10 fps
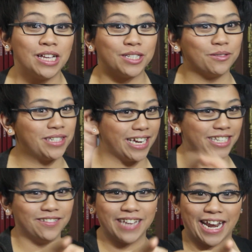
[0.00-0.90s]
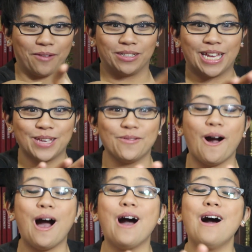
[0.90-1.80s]
So stay tuned and I will tell
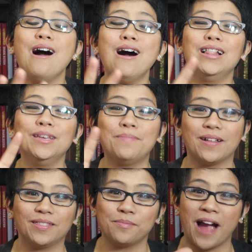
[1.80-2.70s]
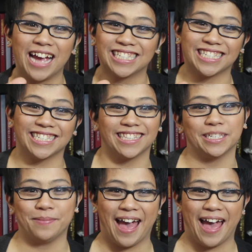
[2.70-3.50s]
you all about the prizes in this